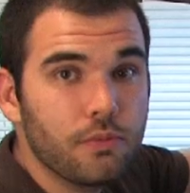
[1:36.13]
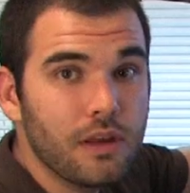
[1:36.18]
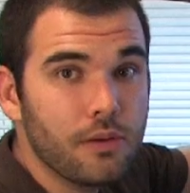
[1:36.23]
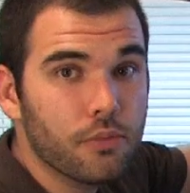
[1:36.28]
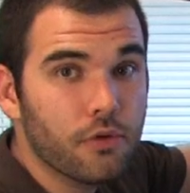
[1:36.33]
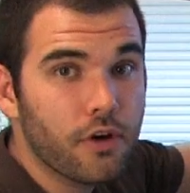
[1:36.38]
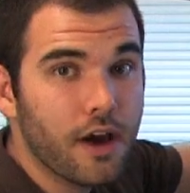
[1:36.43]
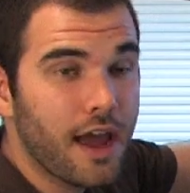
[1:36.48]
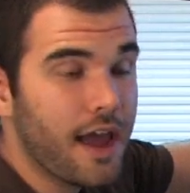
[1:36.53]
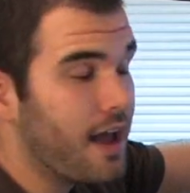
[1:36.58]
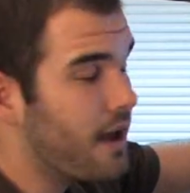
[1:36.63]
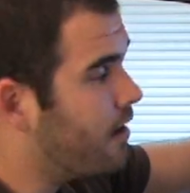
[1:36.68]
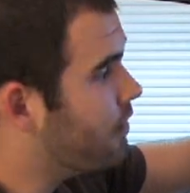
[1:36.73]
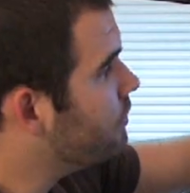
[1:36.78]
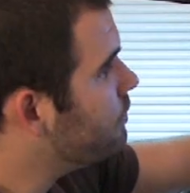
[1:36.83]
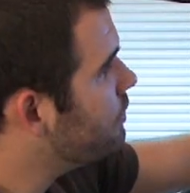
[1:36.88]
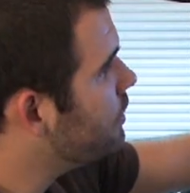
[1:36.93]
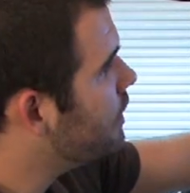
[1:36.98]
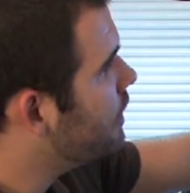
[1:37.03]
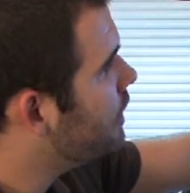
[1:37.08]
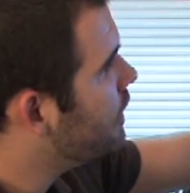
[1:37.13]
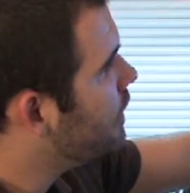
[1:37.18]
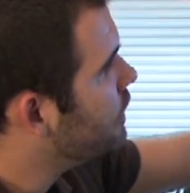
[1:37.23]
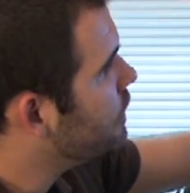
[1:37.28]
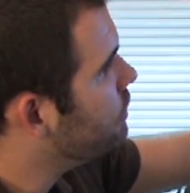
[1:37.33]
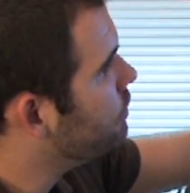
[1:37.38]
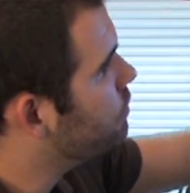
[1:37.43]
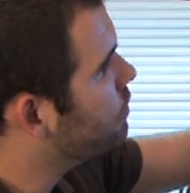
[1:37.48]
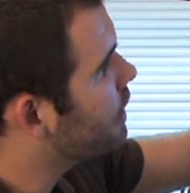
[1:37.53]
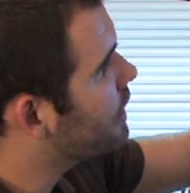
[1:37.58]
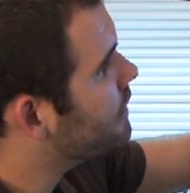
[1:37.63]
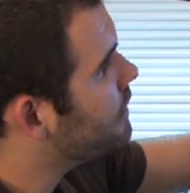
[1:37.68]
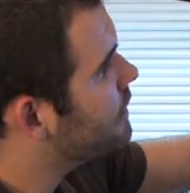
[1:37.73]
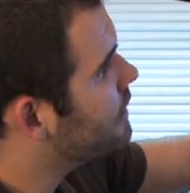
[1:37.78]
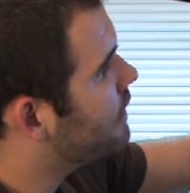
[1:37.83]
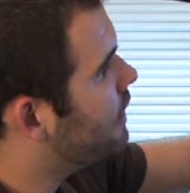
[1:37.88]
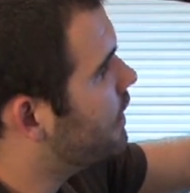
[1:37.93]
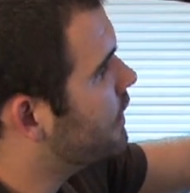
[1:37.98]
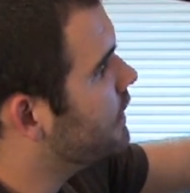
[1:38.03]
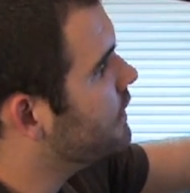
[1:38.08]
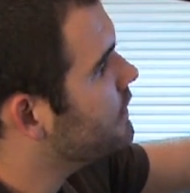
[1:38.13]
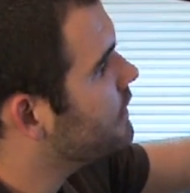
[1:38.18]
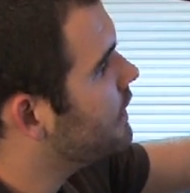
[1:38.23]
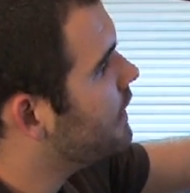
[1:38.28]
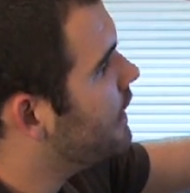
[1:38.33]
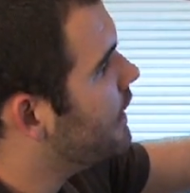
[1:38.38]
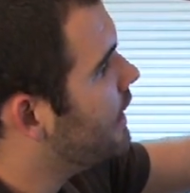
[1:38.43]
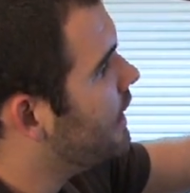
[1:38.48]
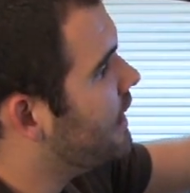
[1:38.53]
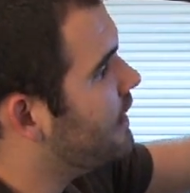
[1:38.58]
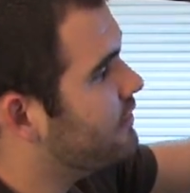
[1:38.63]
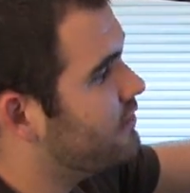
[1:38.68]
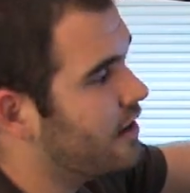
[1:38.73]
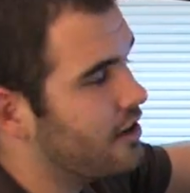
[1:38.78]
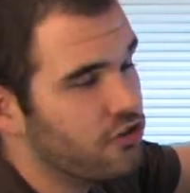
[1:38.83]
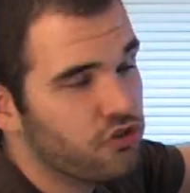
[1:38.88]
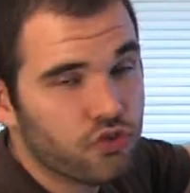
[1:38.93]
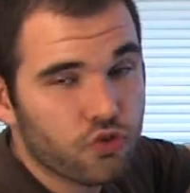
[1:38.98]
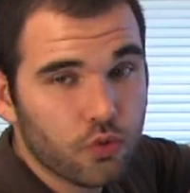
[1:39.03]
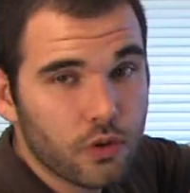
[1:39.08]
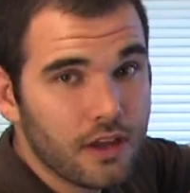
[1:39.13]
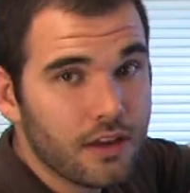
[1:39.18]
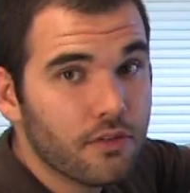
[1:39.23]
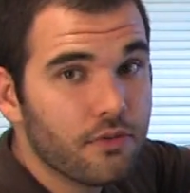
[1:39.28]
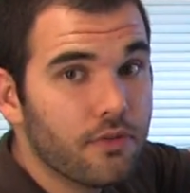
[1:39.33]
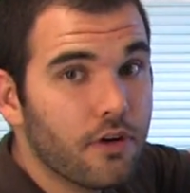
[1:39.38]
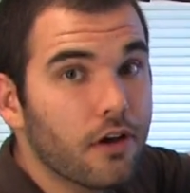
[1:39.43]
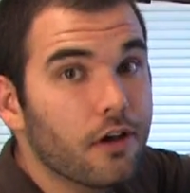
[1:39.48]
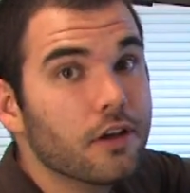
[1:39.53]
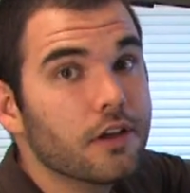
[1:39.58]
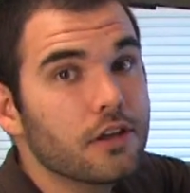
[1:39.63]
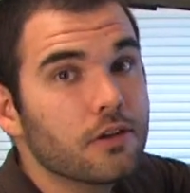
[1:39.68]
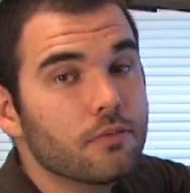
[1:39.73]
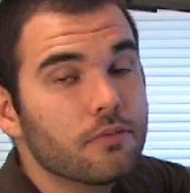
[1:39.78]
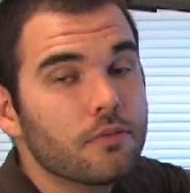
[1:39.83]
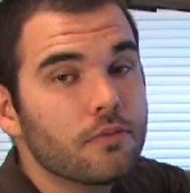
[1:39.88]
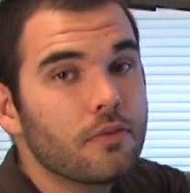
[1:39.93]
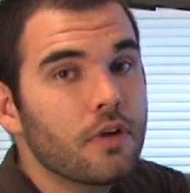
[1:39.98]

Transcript: people have, you'd right click on it and say shrink volume.